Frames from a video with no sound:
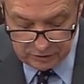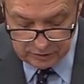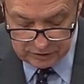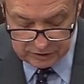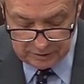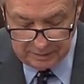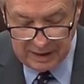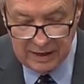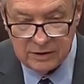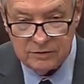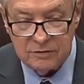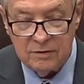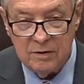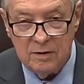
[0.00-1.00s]
to his
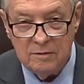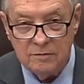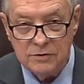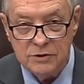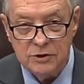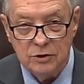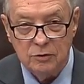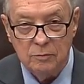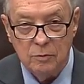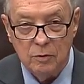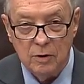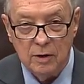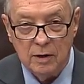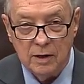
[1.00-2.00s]
demands for still
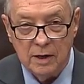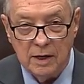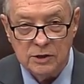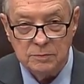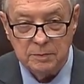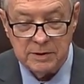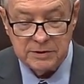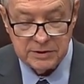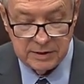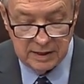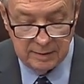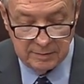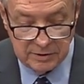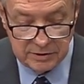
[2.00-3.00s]
more
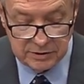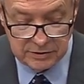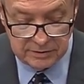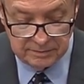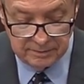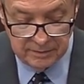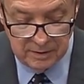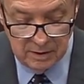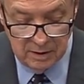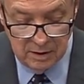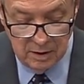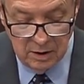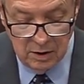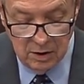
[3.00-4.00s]
explicit images
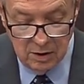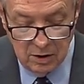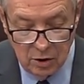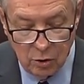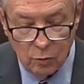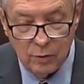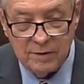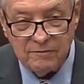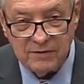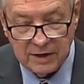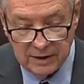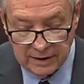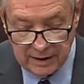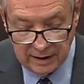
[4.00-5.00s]

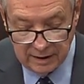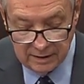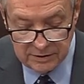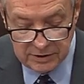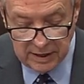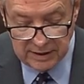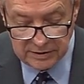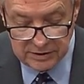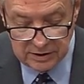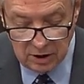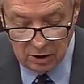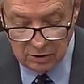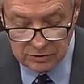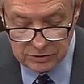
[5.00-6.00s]
horrifically. Johnson
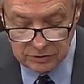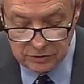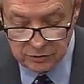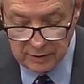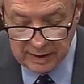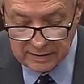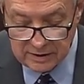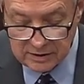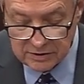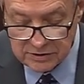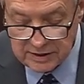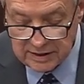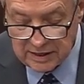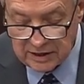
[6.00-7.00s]
also directed
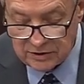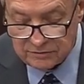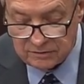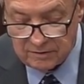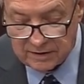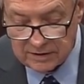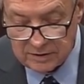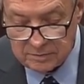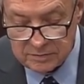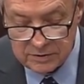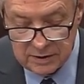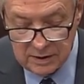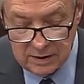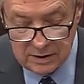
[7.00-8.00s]
his teenage
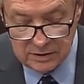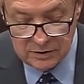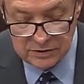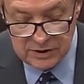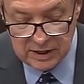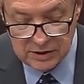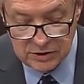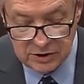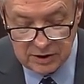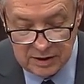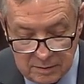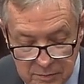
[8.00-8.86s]
victims to sexually